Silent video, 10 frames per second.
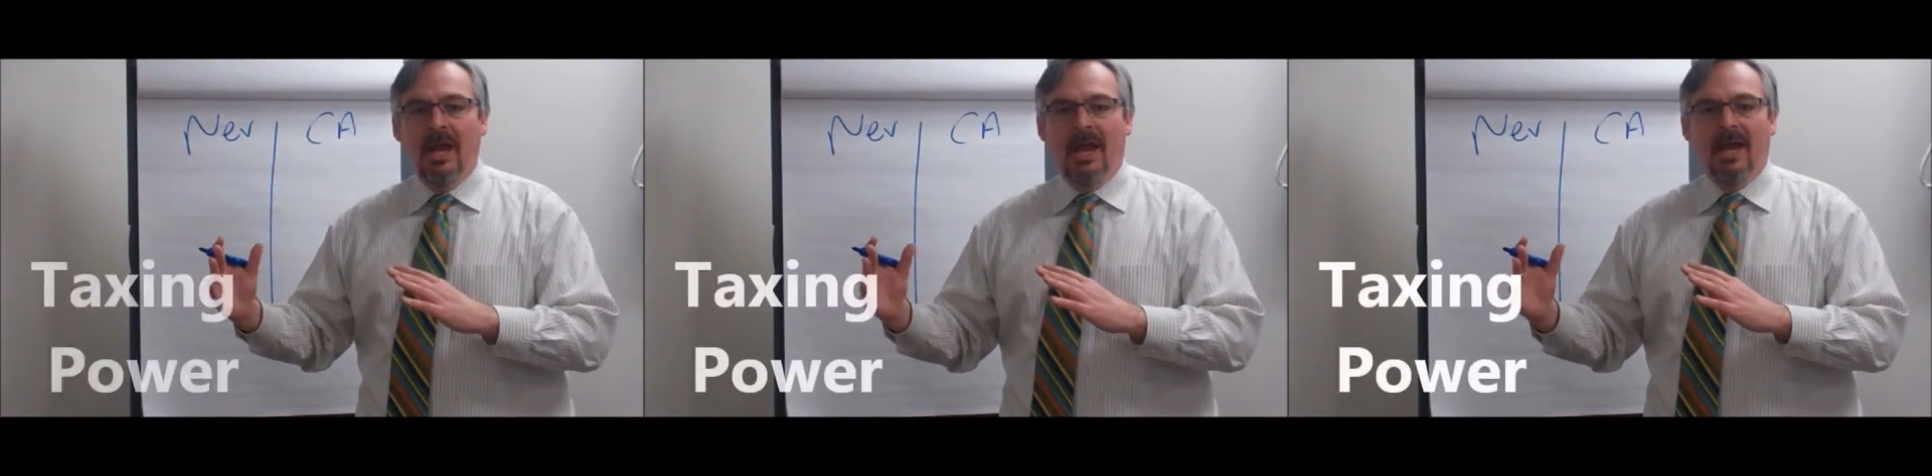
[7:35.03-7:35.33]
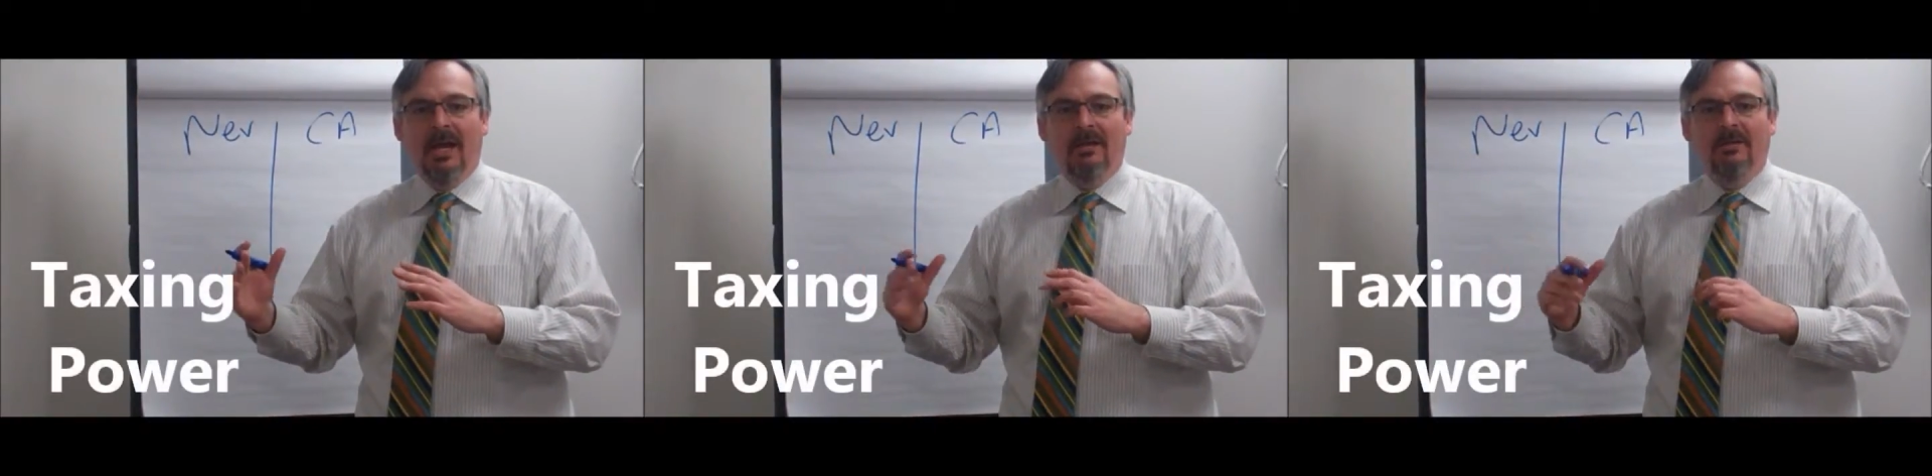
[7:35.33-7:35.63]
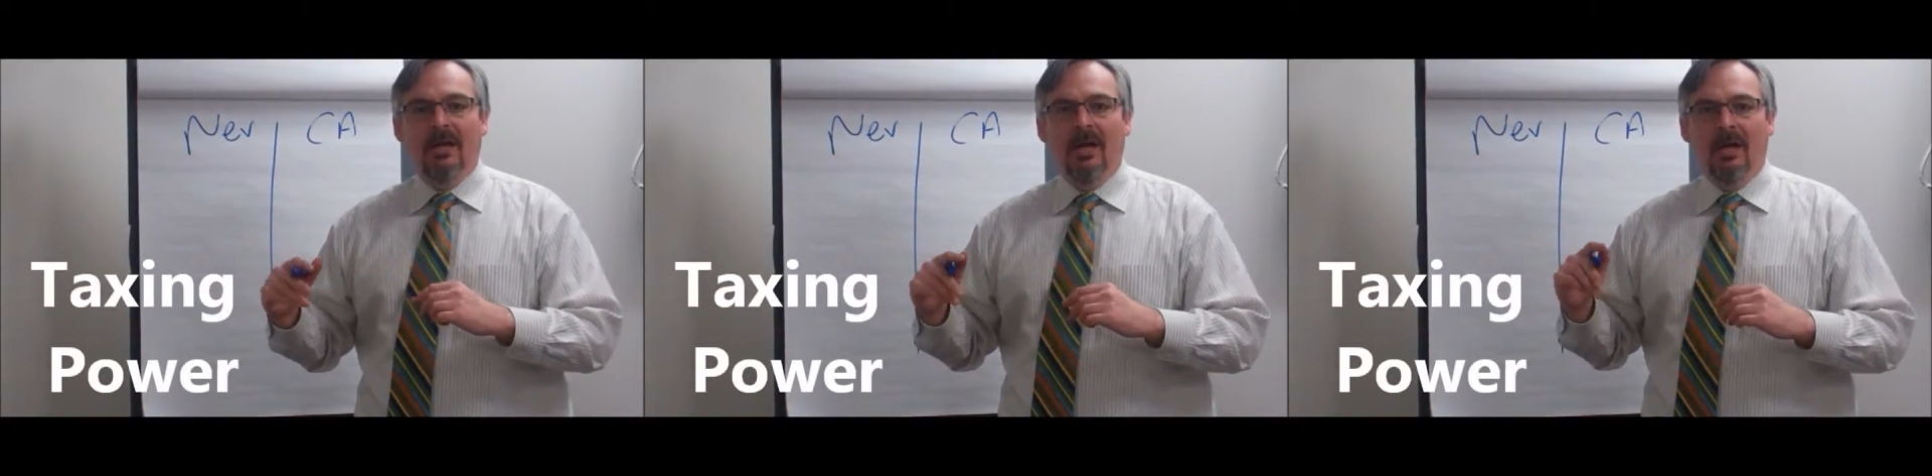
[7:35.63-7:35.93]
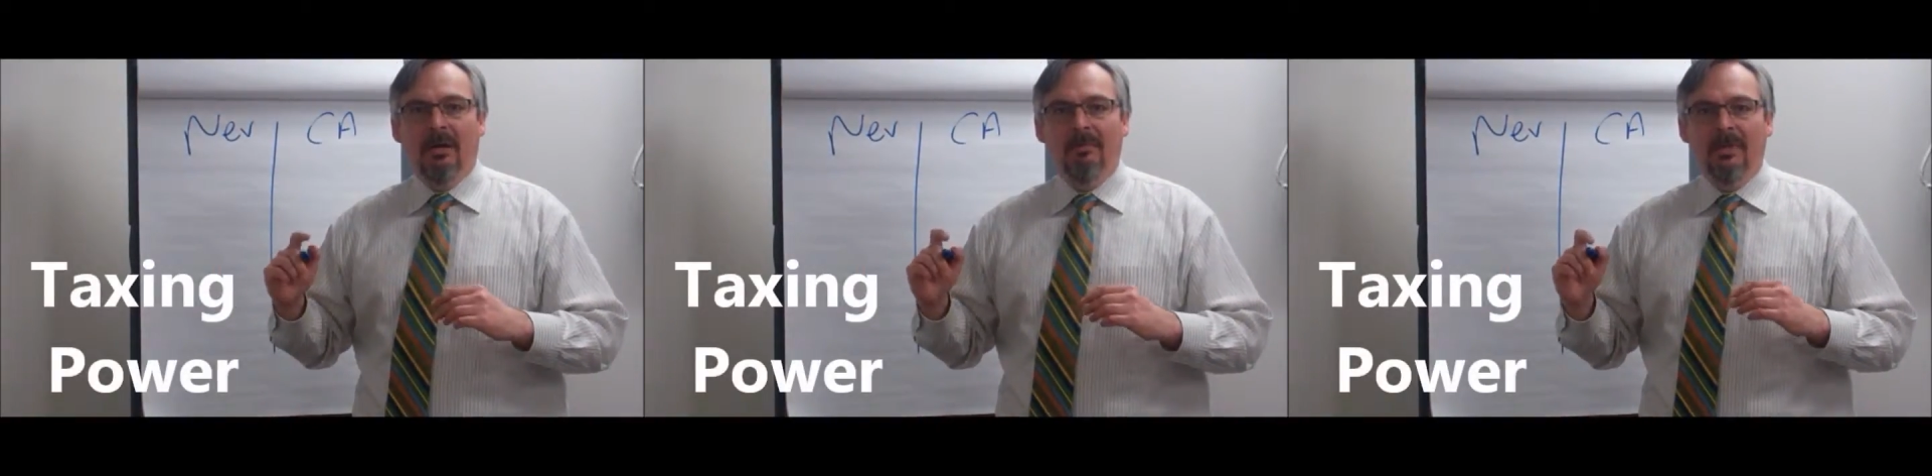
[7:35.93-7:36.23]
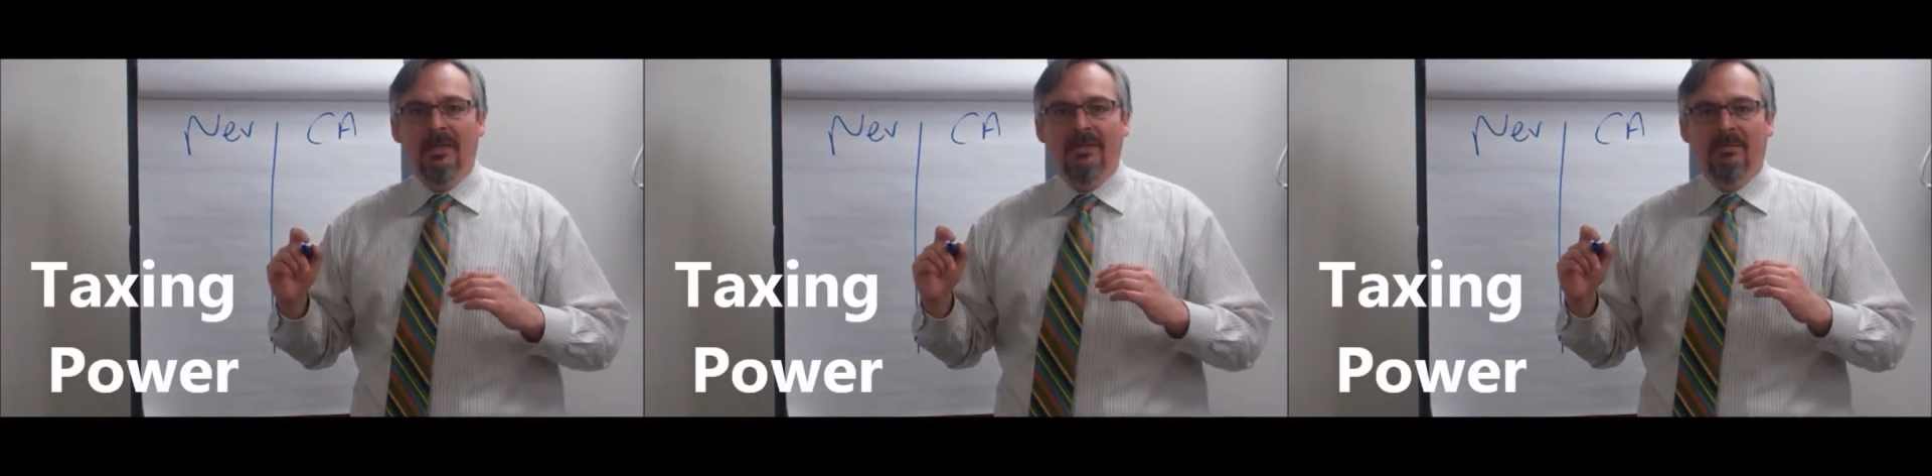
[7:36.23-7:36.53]
And
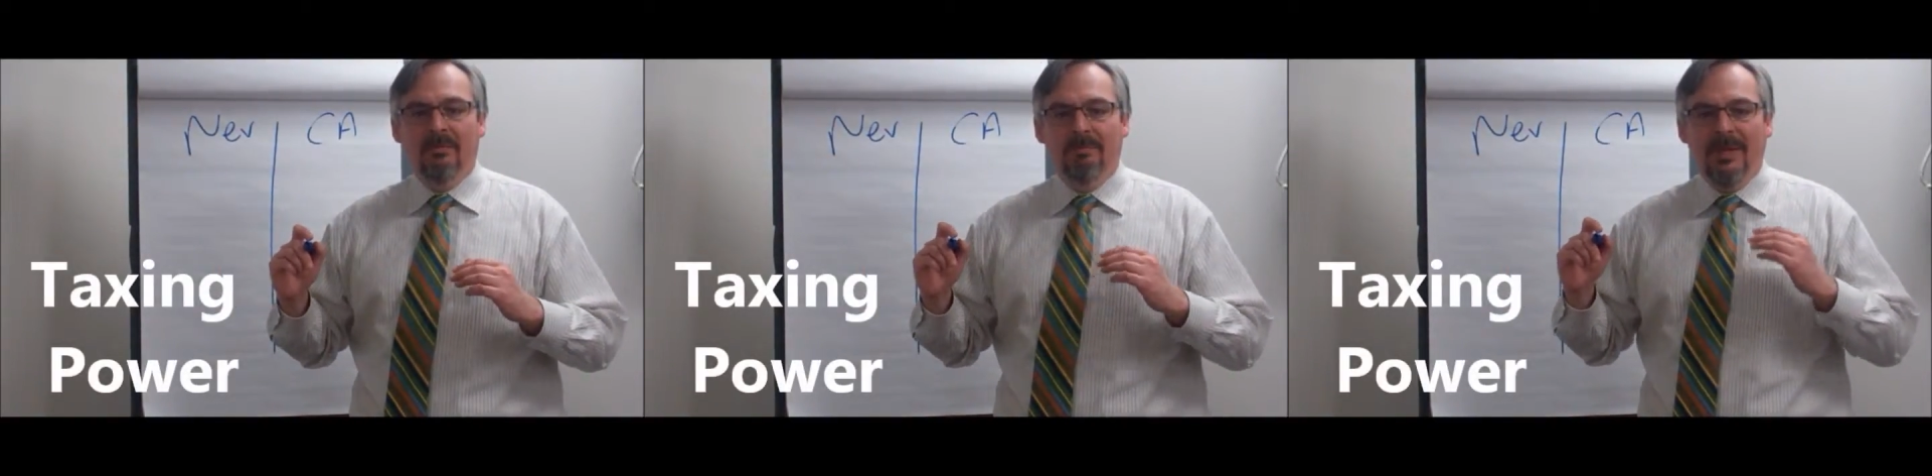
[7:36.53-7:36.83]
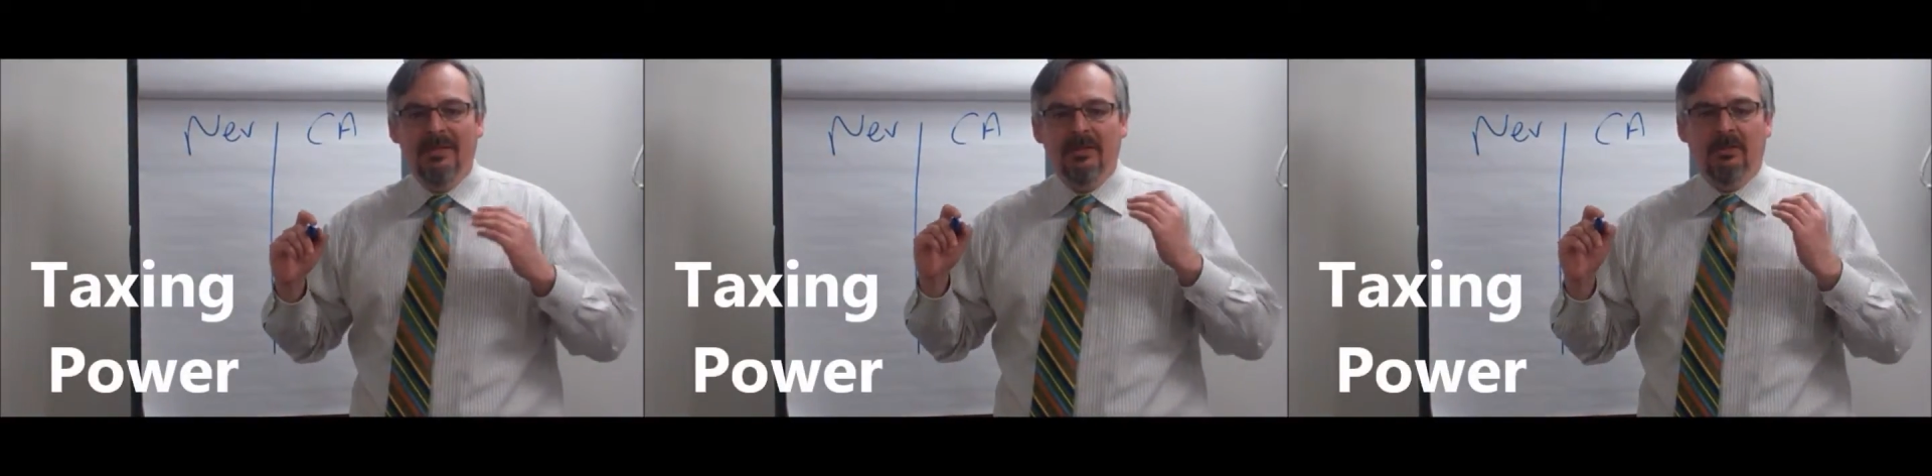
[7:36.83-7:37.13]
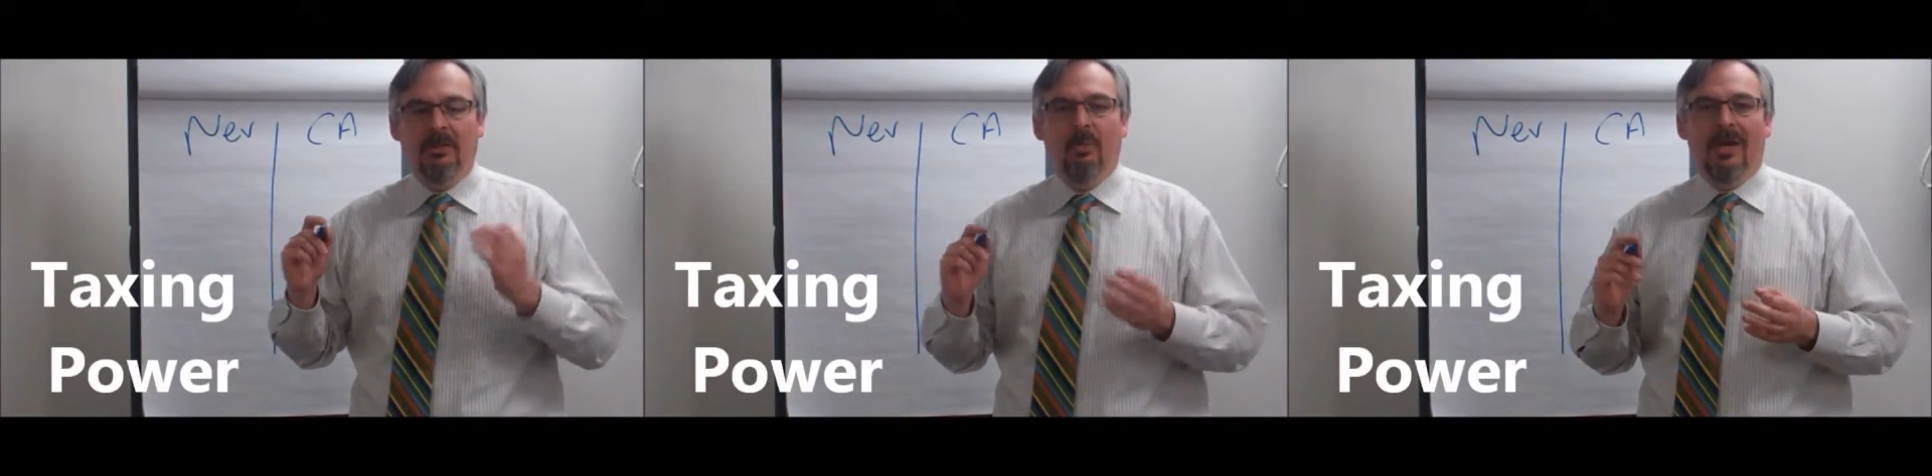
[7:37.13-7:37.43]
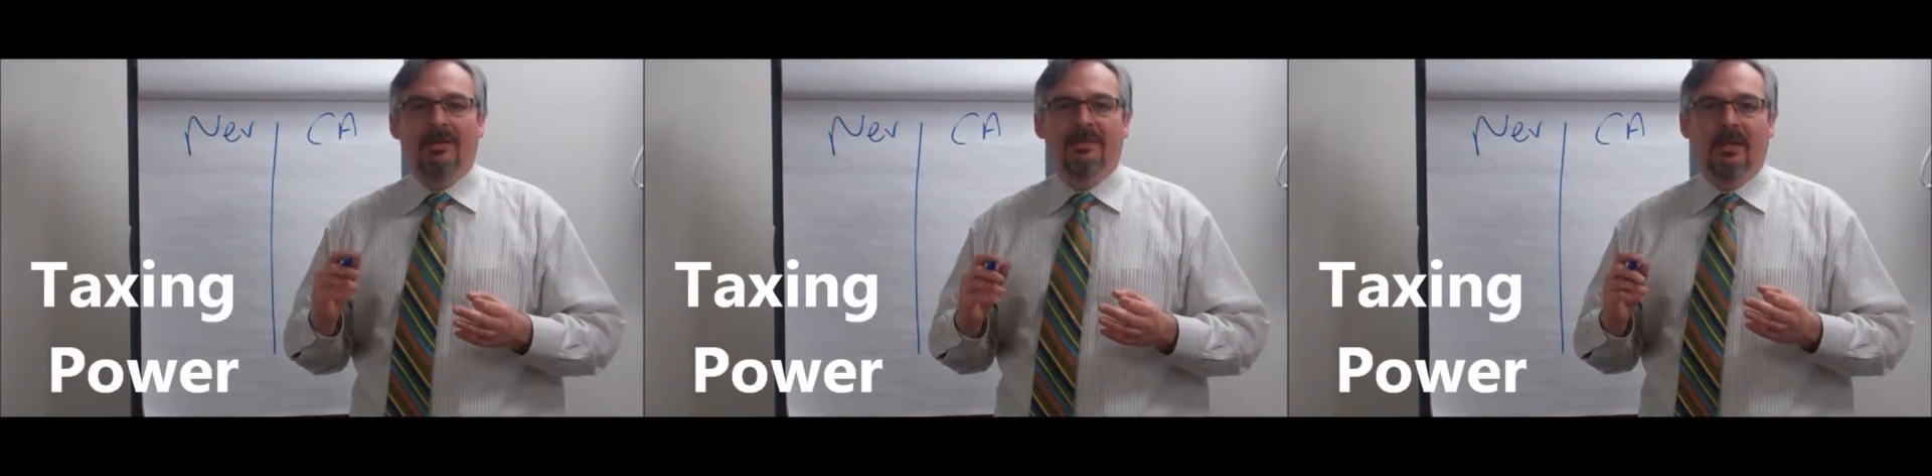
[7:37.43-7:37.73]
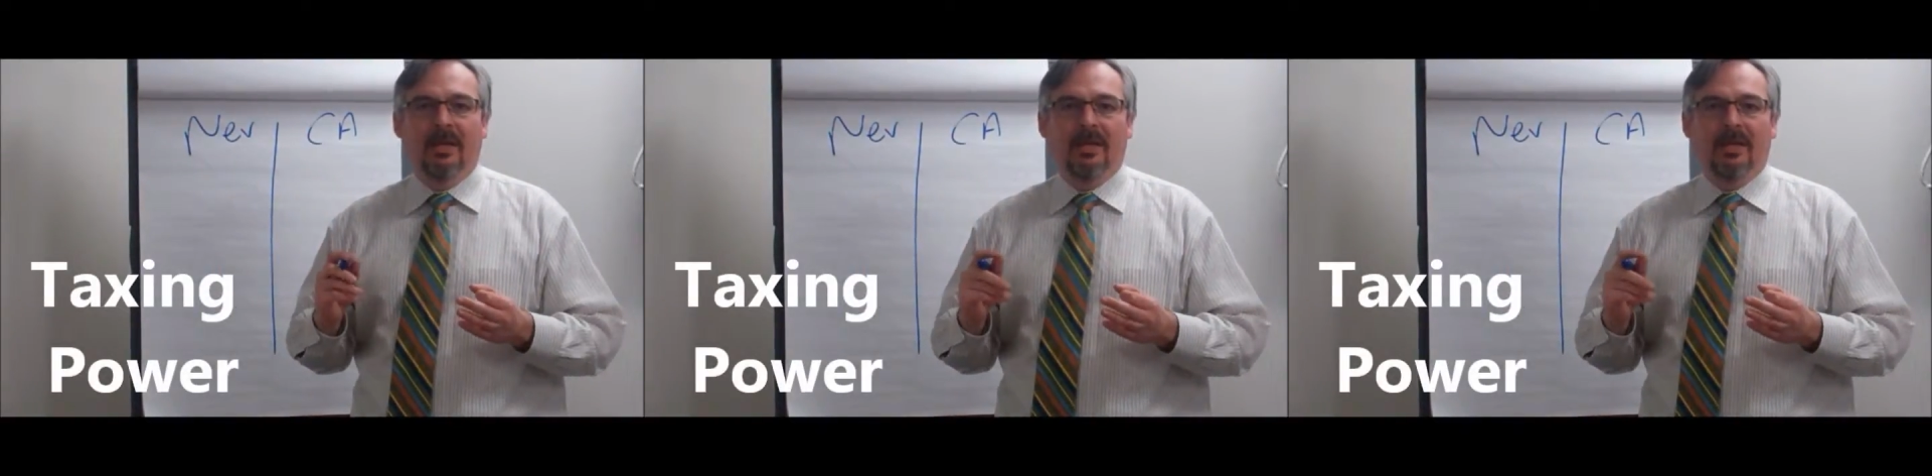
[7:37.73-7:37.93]
basically what